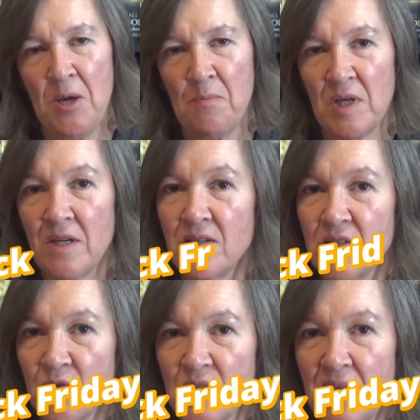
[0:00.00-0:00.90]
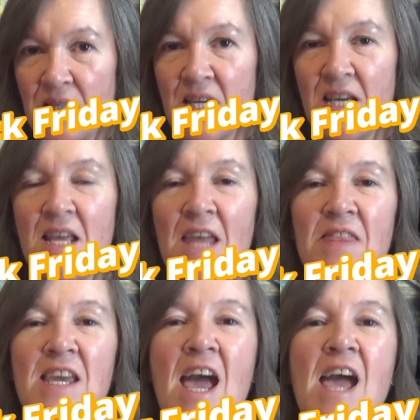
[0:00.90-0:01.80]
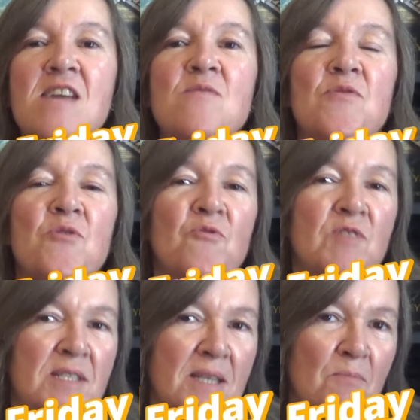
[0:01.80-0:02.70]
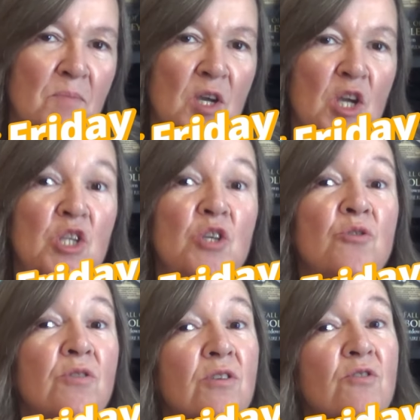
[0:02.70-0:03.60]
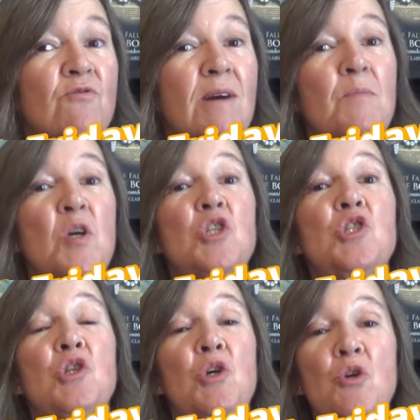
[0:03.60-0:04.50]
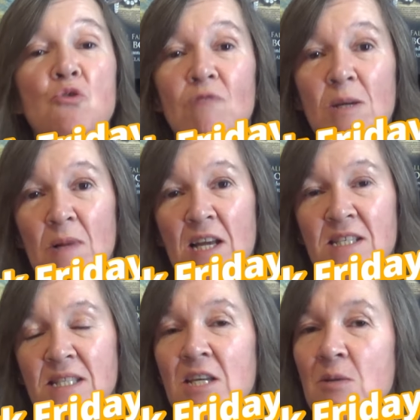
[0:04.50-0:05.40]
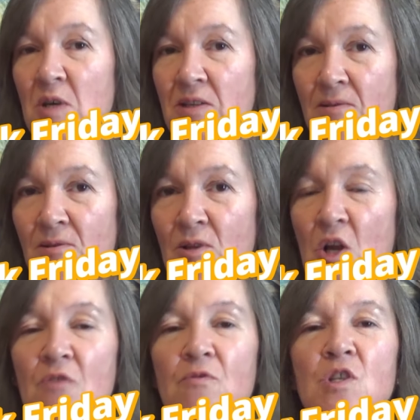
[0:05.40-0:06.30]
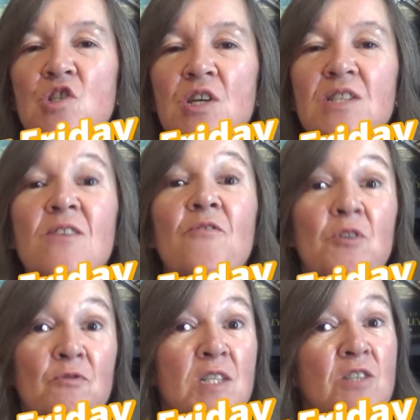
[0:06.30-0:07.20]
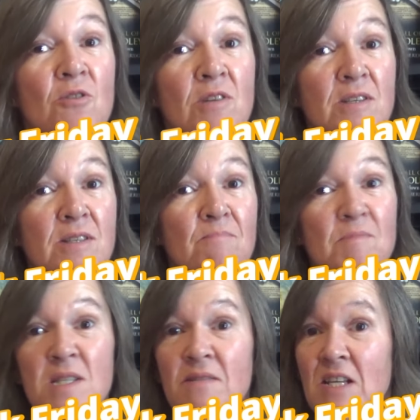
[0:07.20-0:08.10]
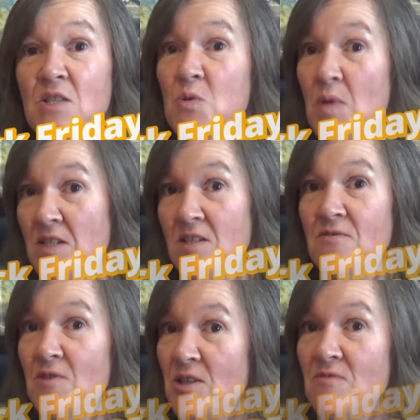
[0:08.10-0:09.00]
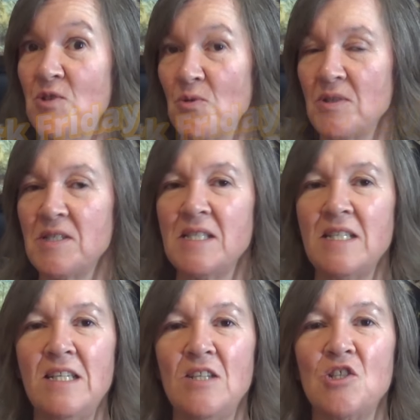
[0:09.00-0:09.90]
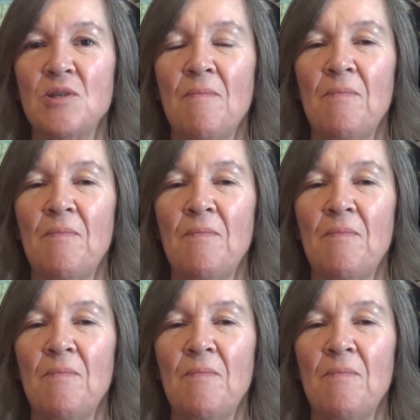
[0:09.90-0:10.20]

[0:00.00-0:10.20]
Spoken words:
But until Sunday, the 8th of December, you can grab two replays in a bundle for just $50. So that's $25 each.